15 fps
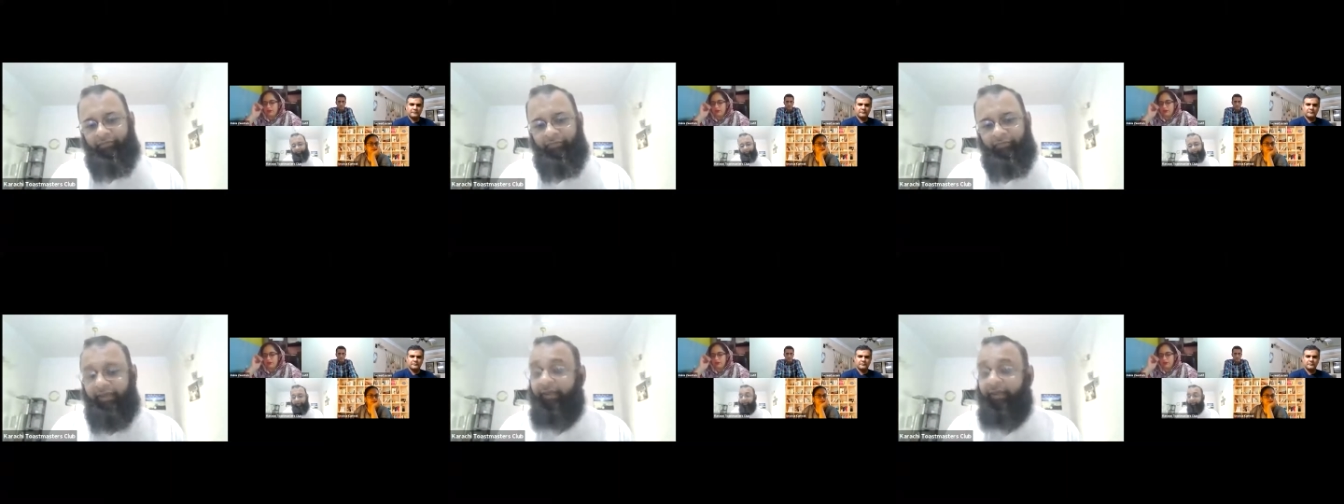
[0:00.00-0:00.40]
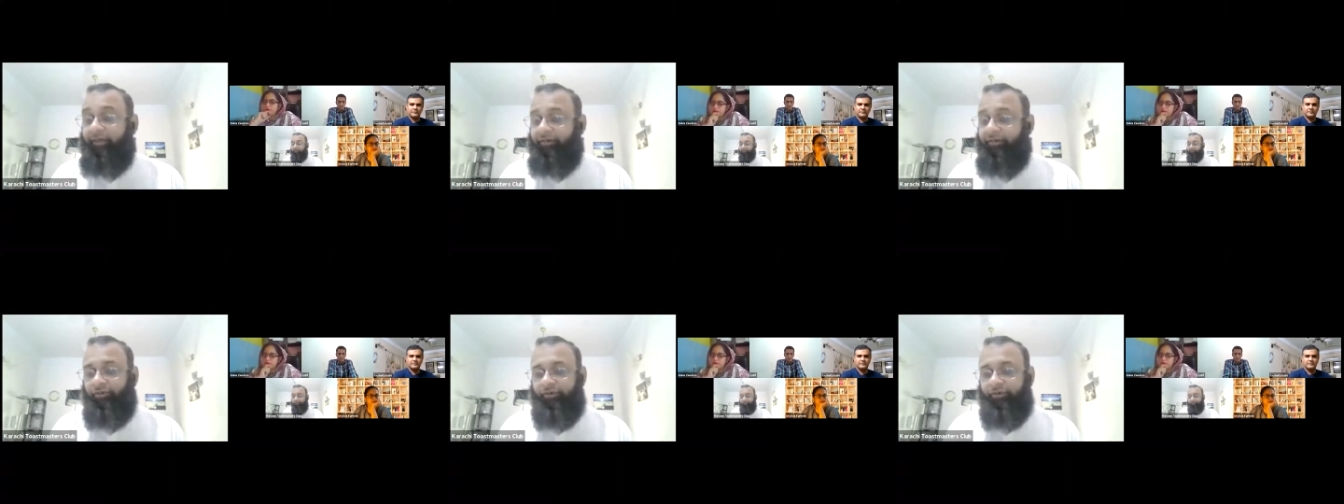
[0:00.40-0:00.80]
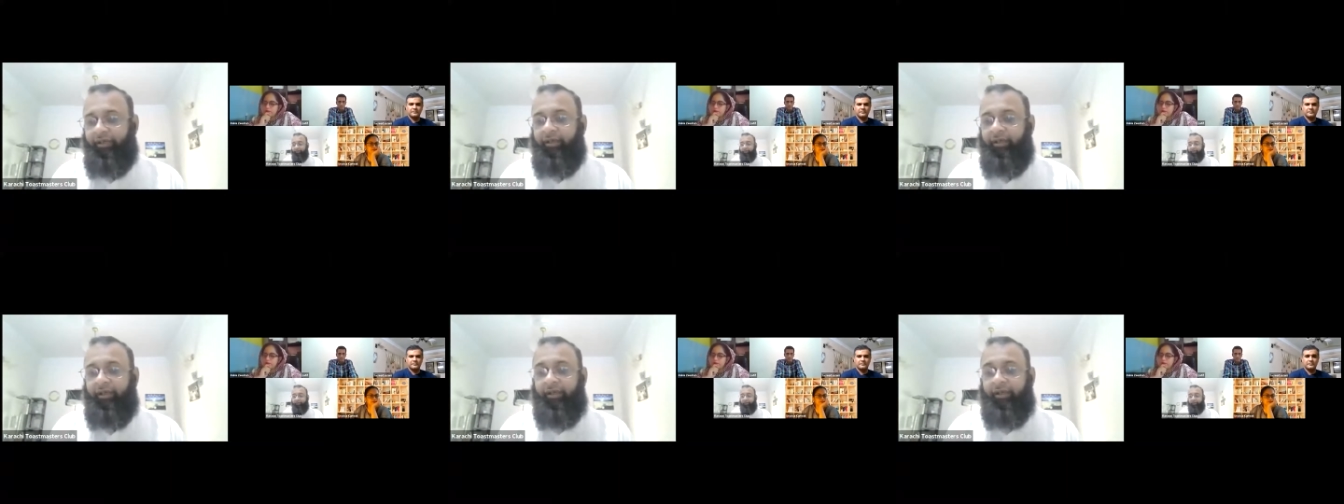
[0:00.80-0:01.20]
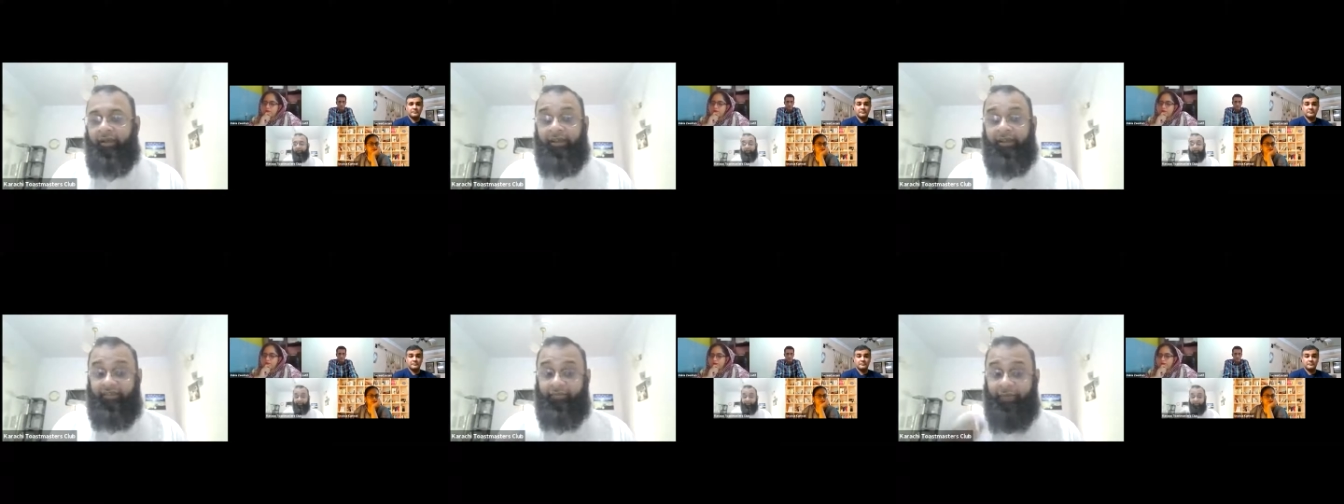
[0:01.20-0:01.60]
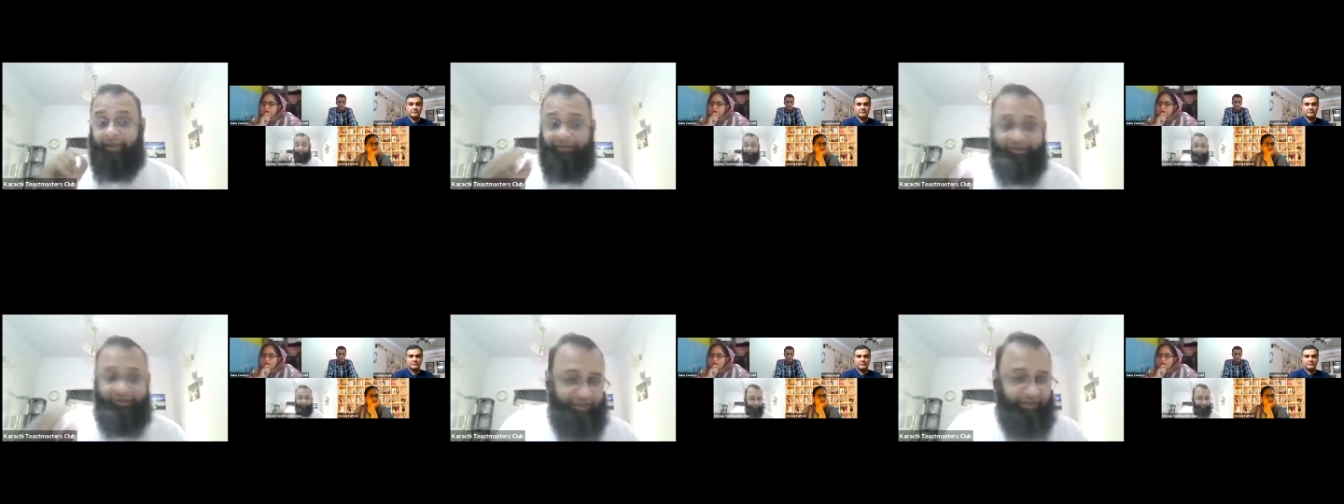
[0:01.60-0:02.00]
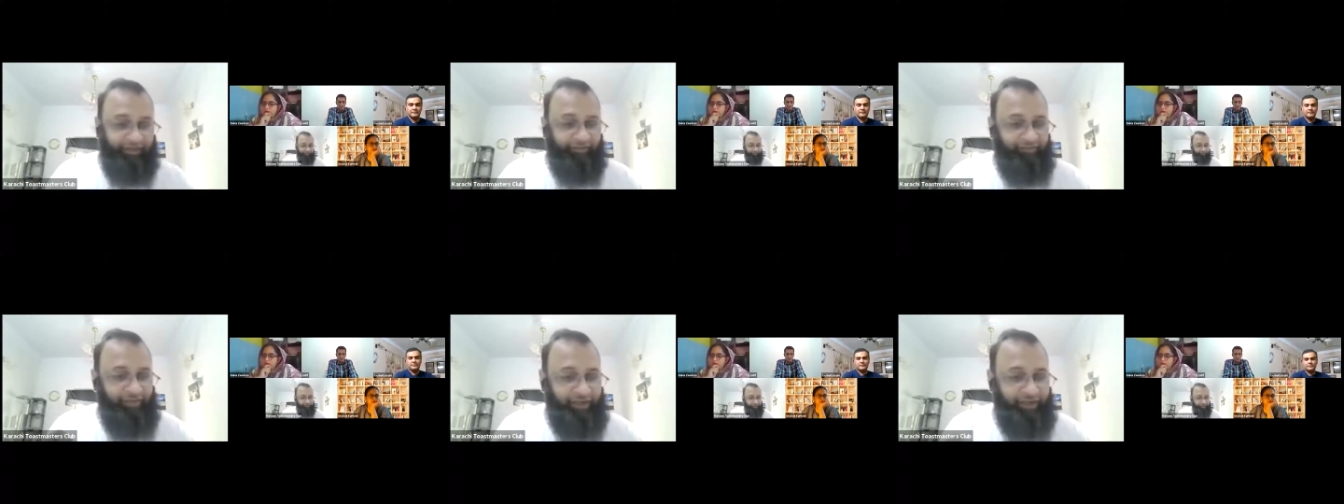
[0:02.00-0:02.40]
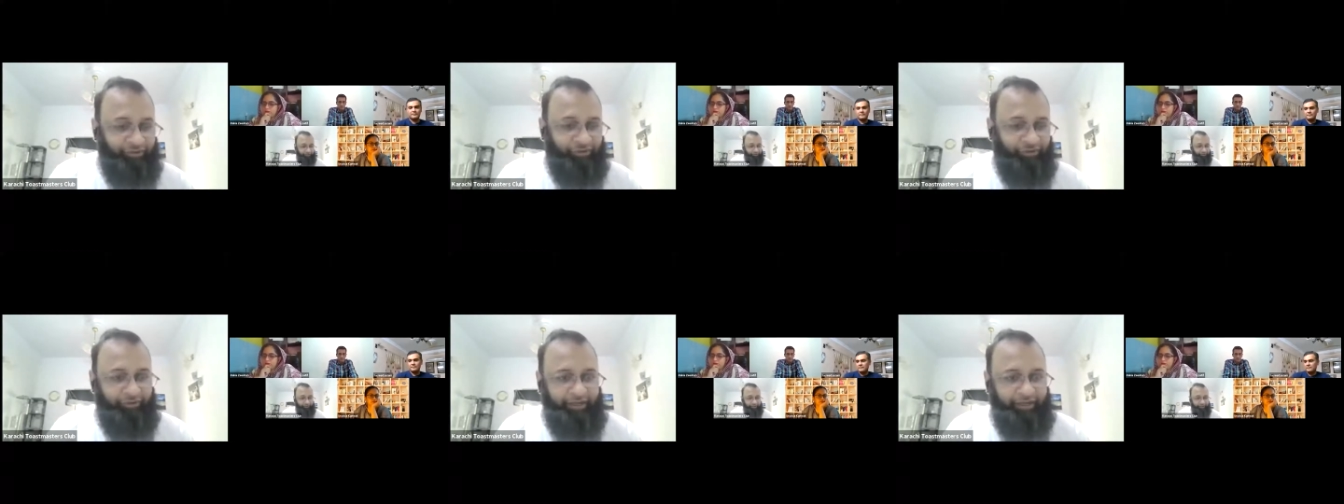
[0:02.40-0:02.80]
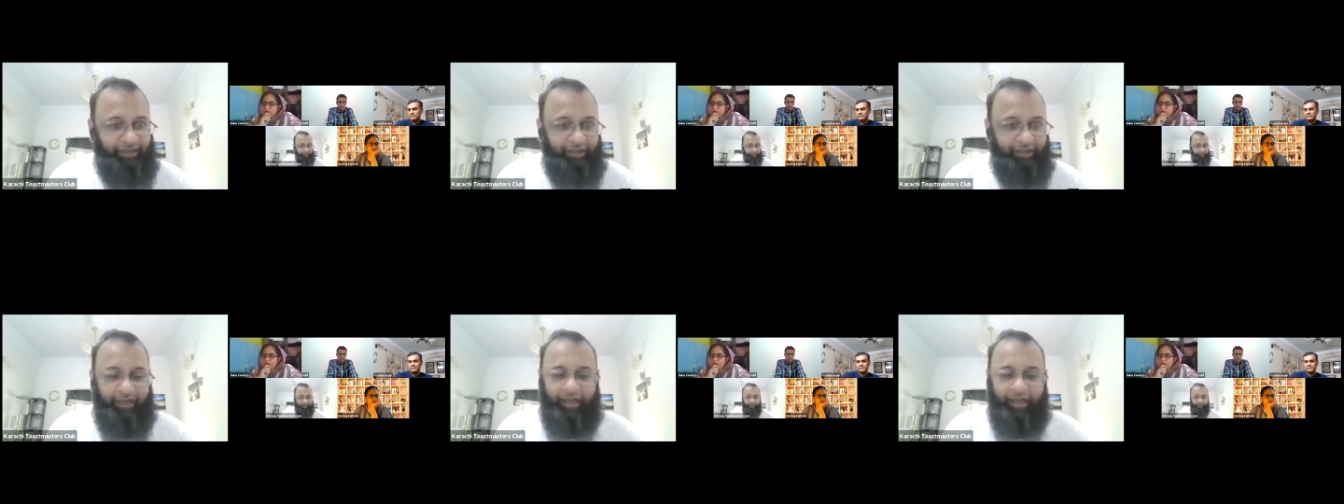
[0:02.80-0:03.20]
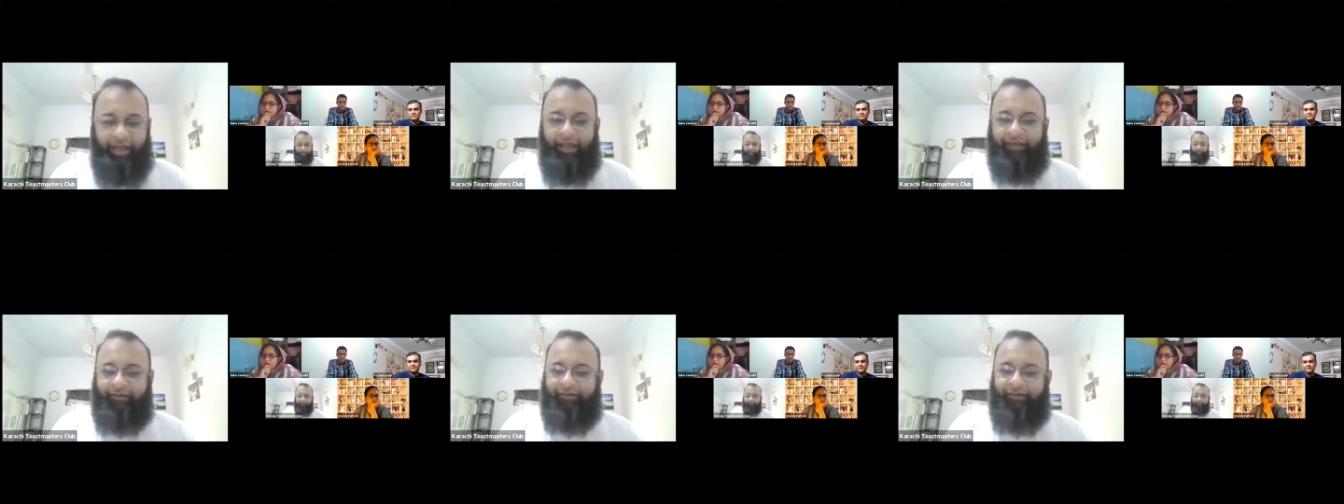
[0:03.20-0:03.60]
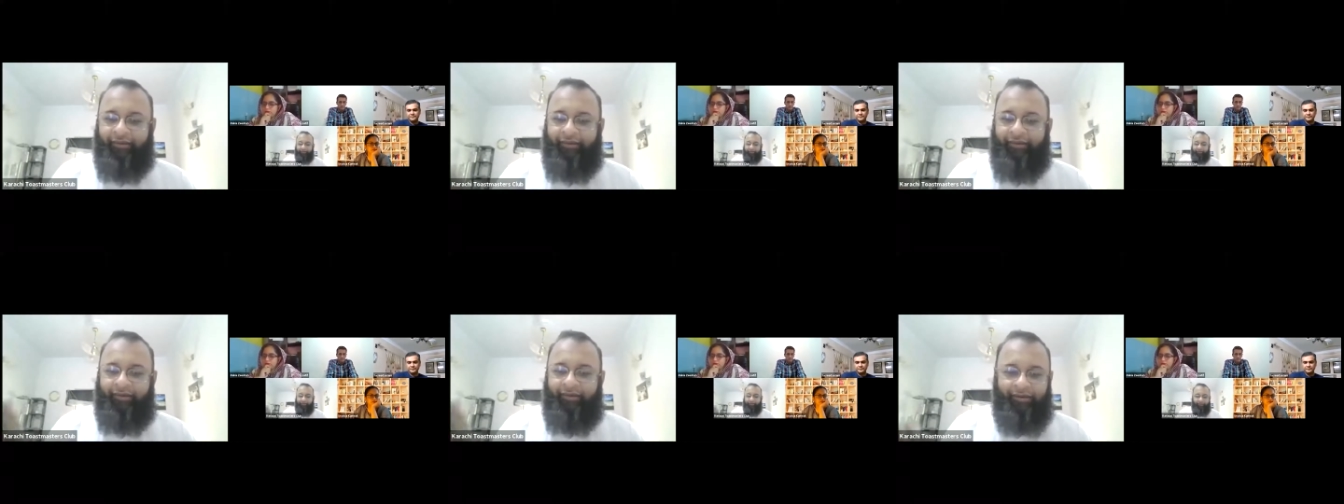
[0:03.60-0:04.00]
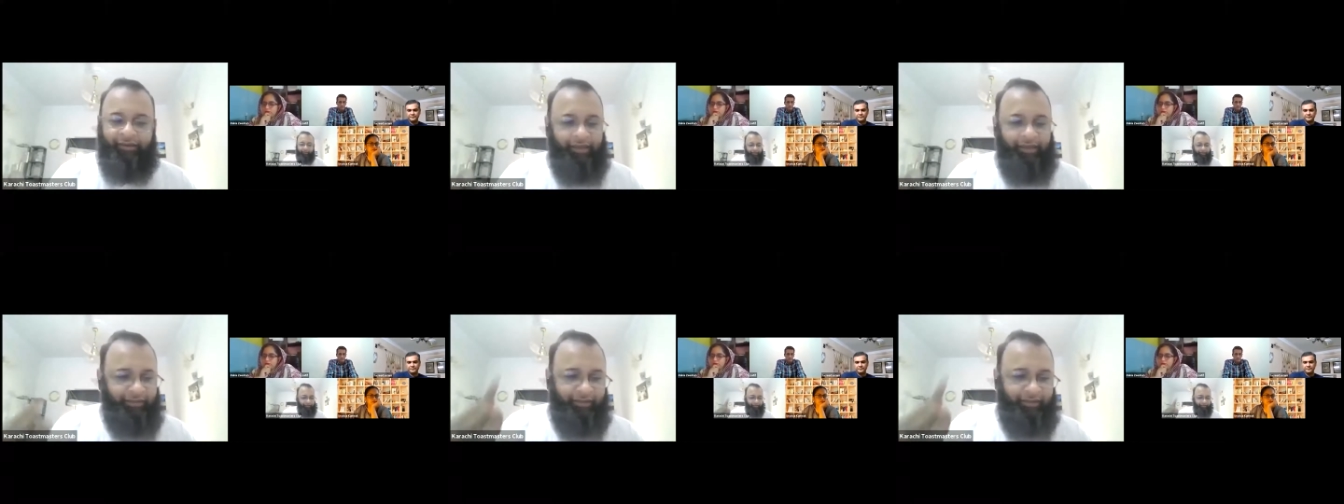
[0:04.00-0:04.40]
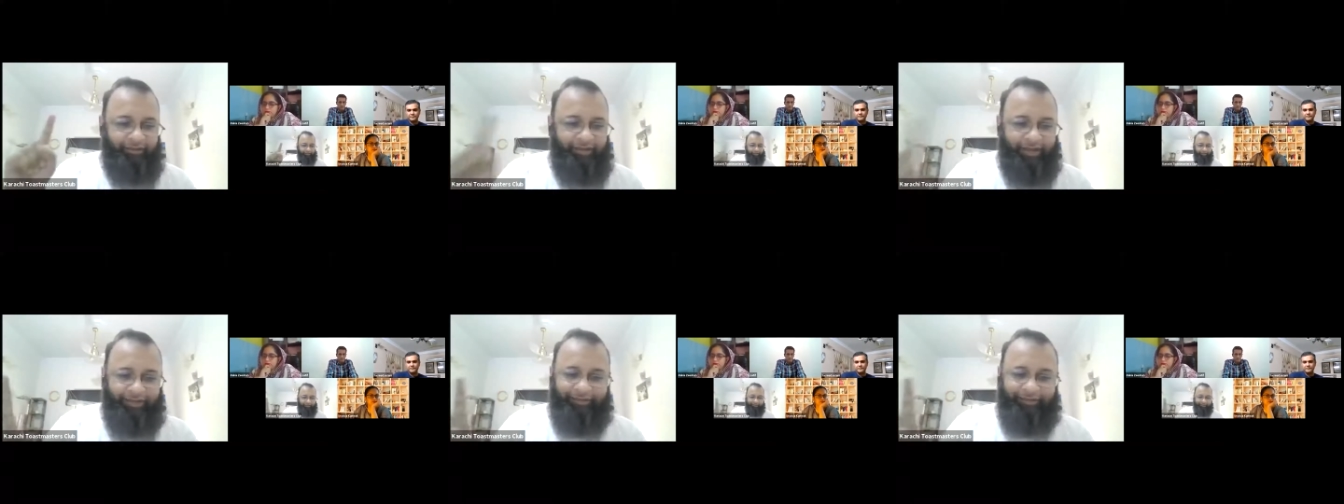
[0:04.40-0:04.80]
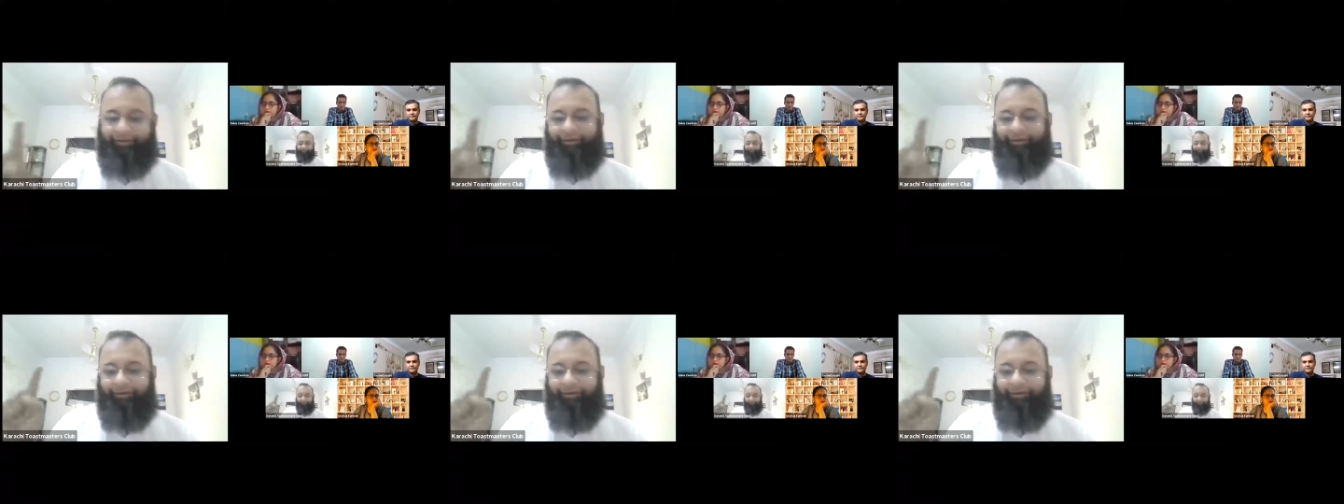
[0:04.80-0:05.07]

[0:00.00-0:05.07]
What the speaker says: bring a story, and especially if that story has either death,